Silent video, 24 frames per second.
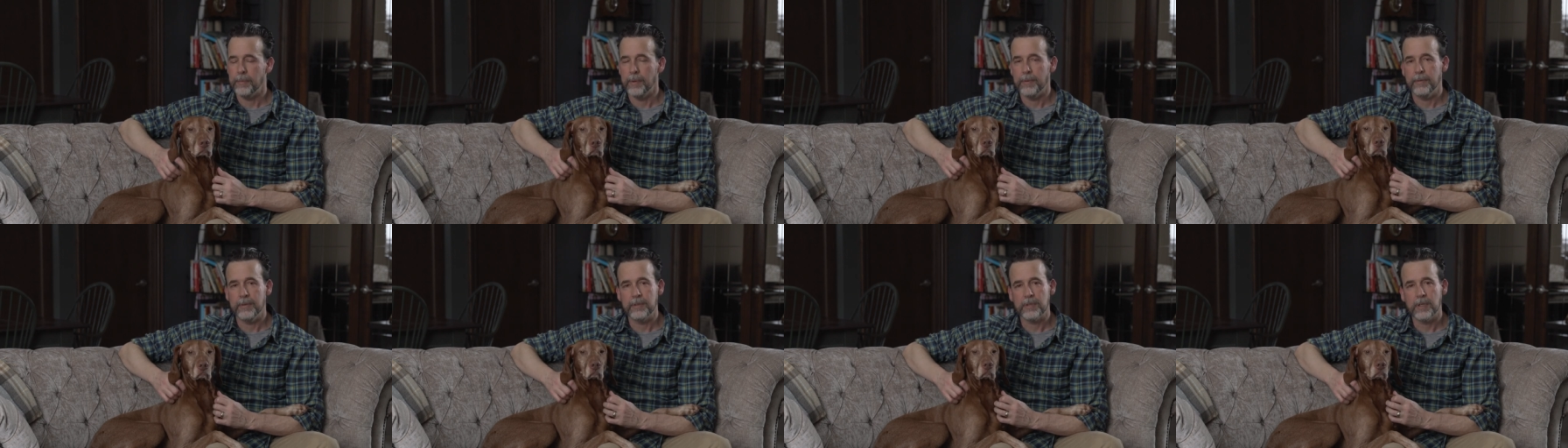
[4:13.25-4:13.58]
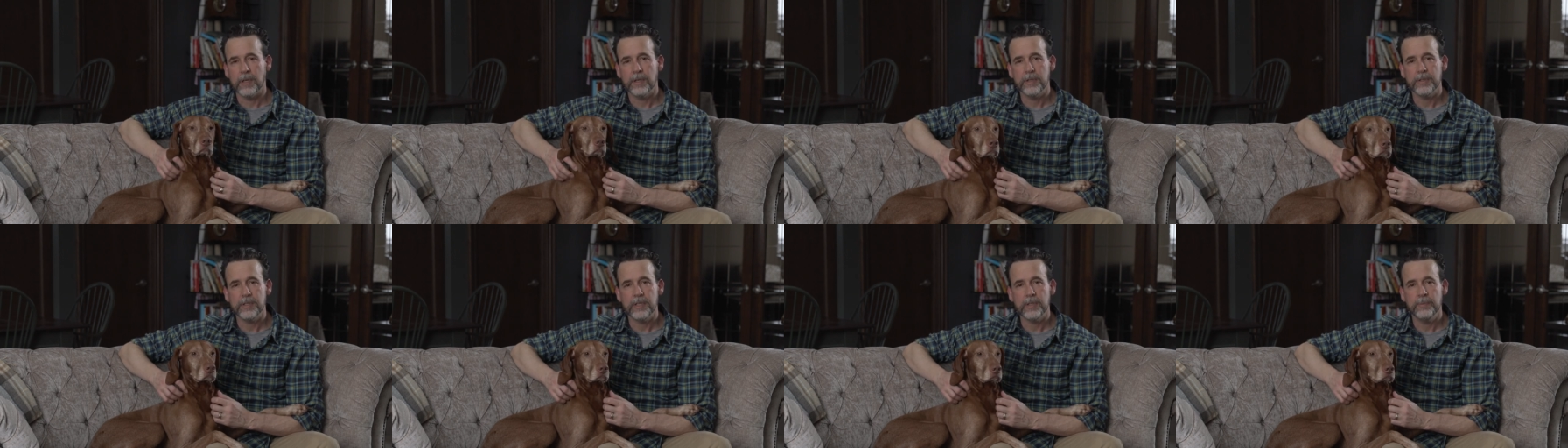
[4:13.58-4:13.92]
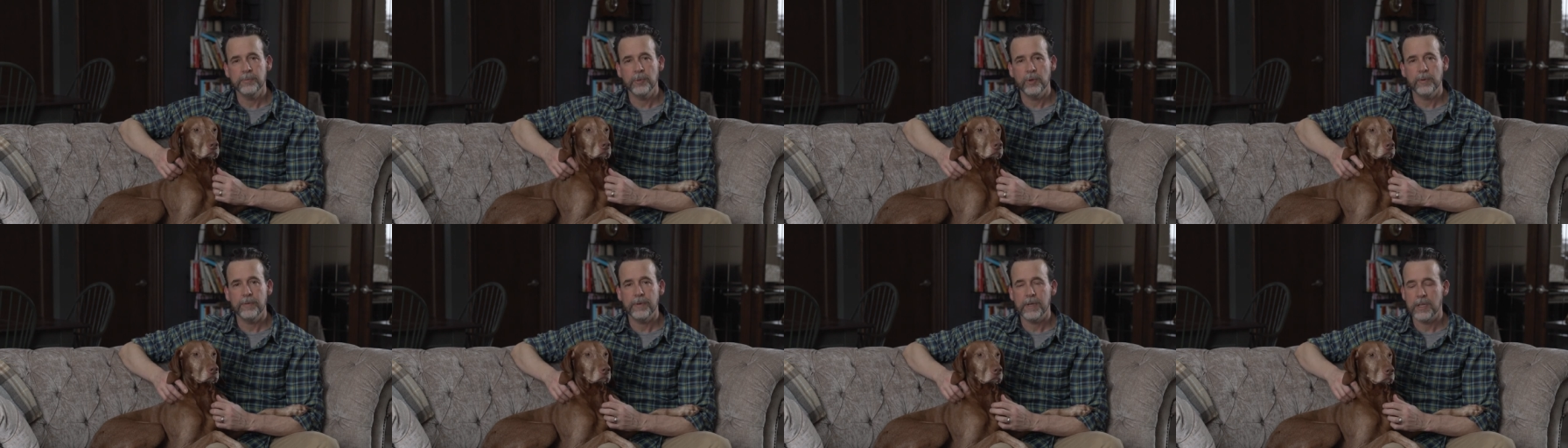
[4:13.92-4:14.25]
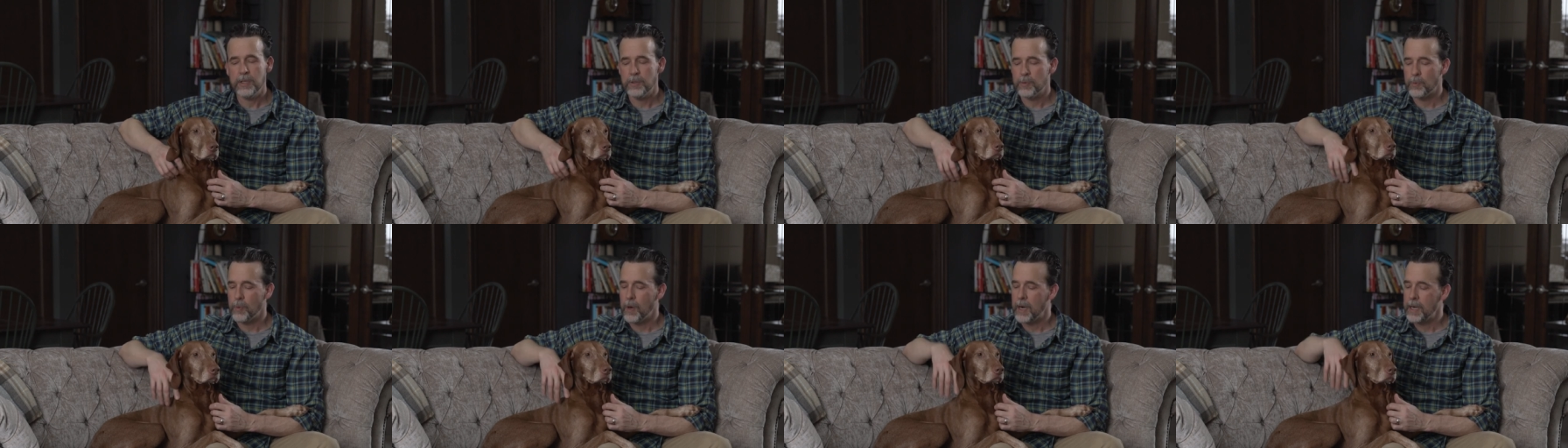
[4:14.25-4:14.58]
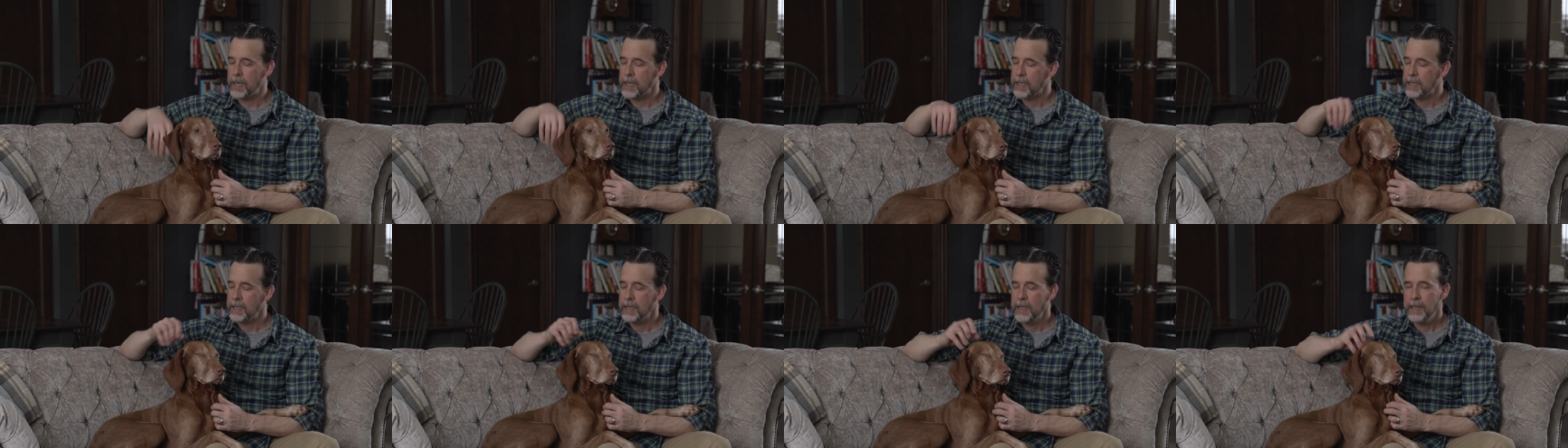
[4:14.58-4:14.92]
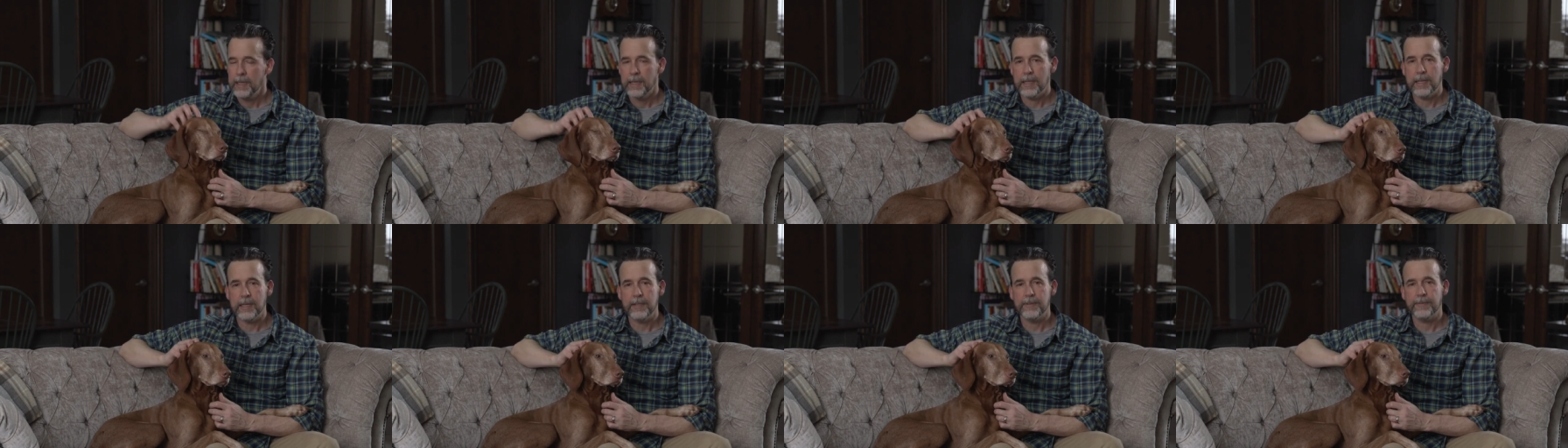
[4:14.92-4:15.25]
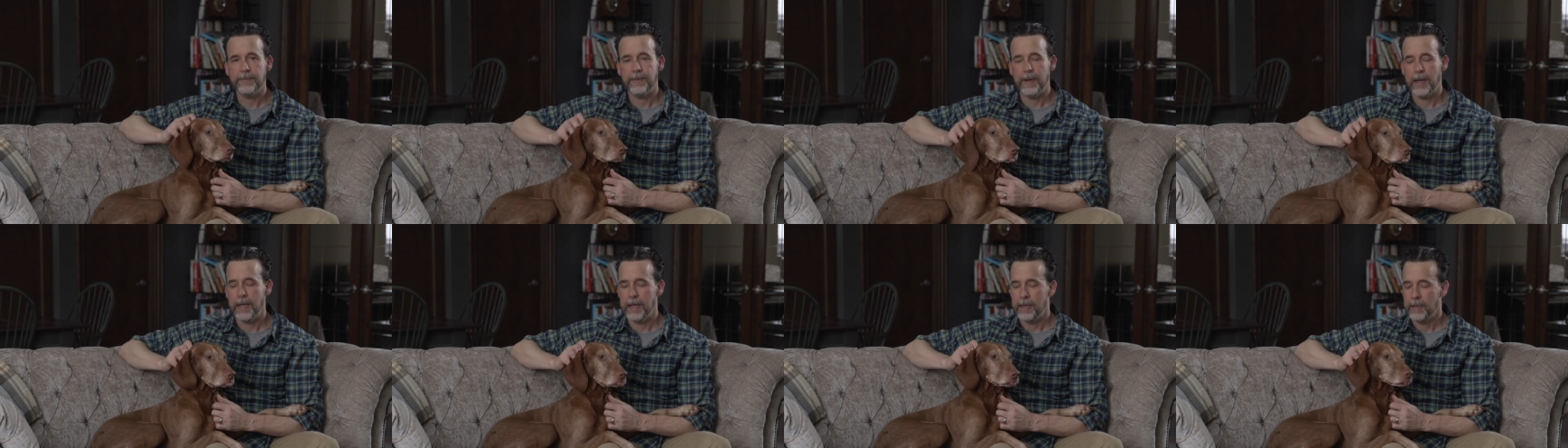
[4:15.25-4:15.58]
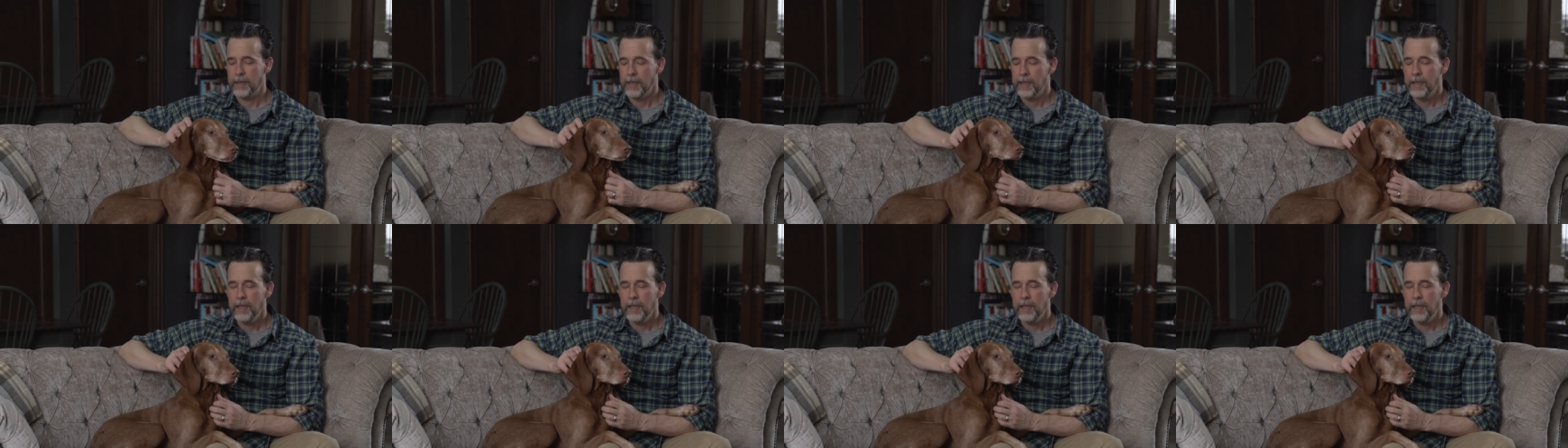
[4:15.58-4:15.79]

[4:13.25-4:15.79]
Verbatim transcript: But as long as he's moving, he's running, he's fine.